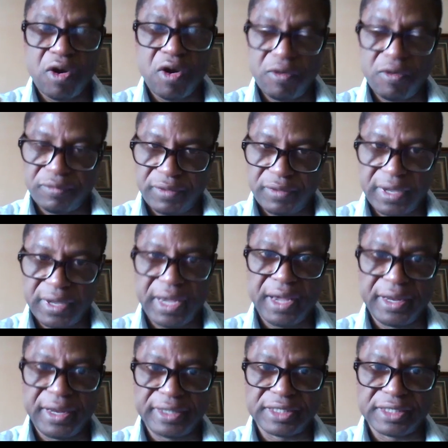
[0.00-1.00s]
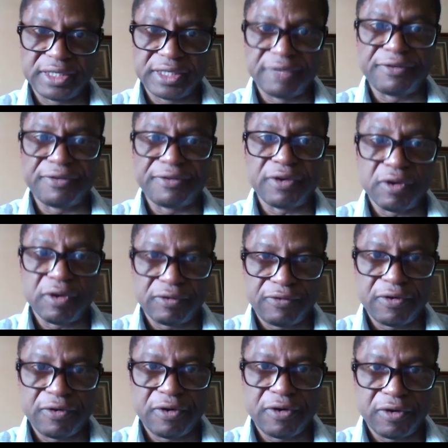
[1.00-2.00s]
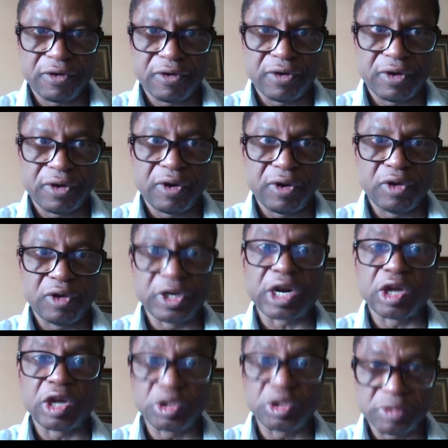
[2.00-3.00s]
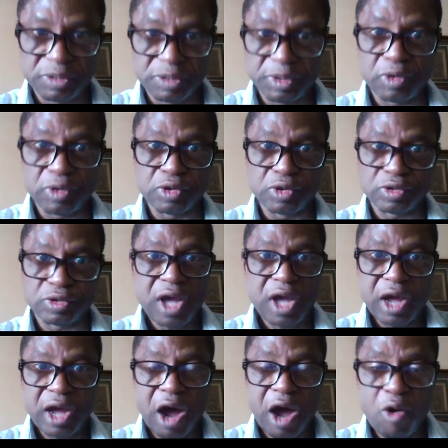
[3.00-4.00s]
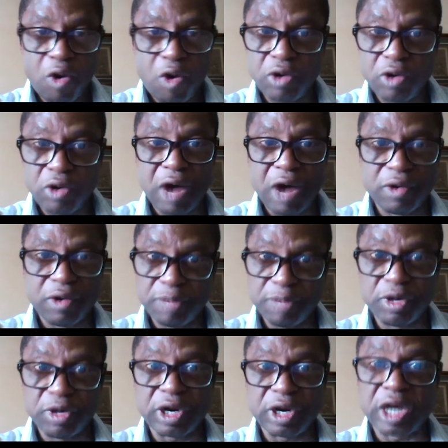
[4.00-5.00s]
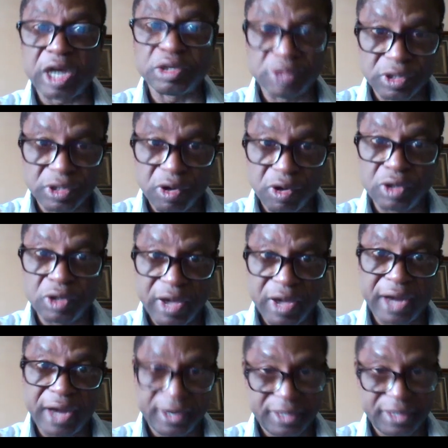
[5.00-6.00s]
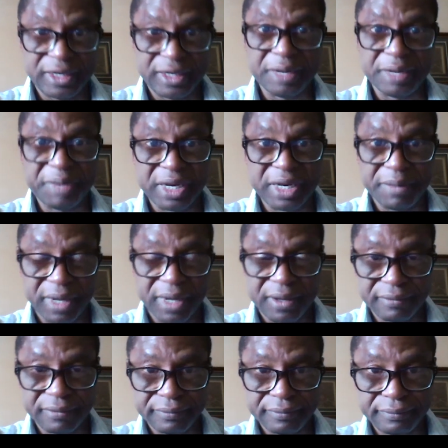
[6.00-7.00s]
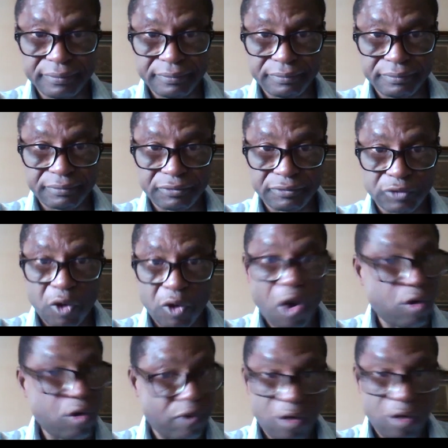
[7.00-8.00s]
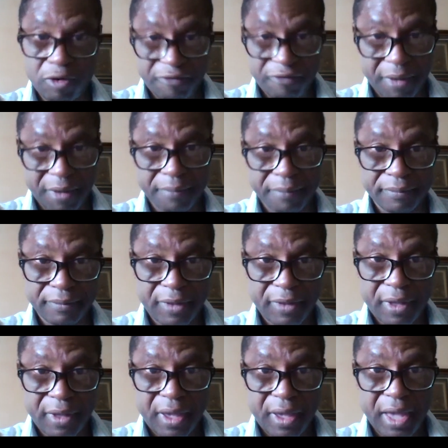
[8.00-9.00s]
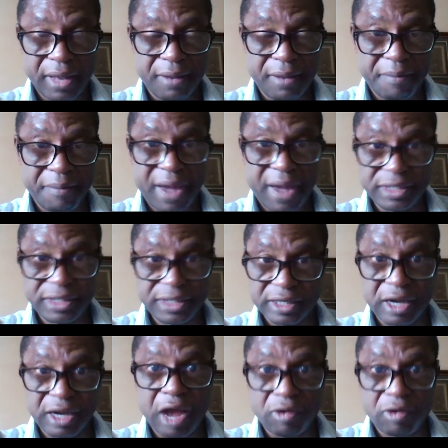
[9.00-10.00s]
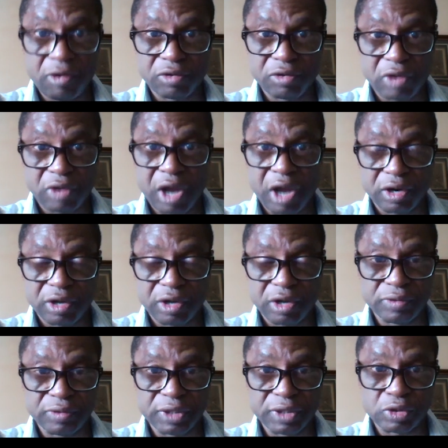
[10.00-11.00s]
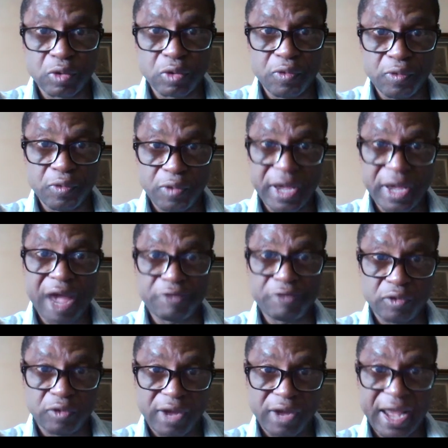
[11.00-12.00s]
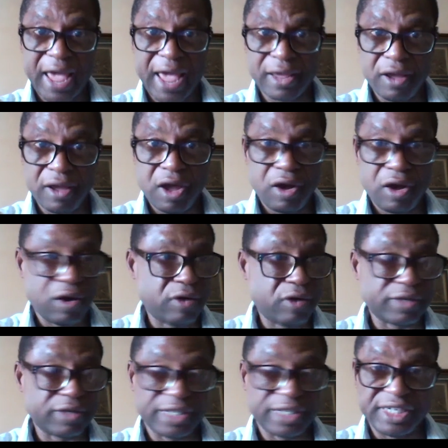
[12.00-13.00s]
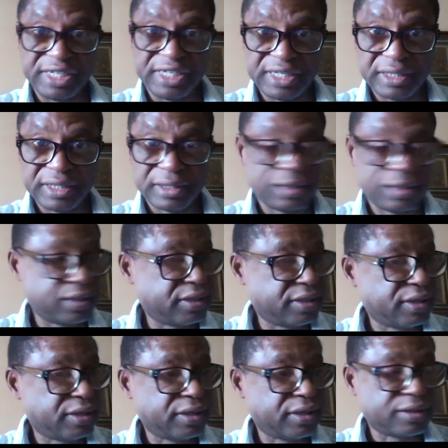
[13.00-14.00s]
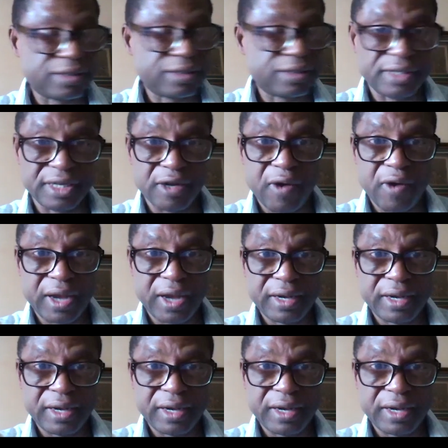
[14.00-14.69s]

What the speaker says: and it's difficult for other countries because all our neighboring countries also are in the epidemic, all of them. And Mali is a landlocked country, so we have to rely on Guinea, Senegal,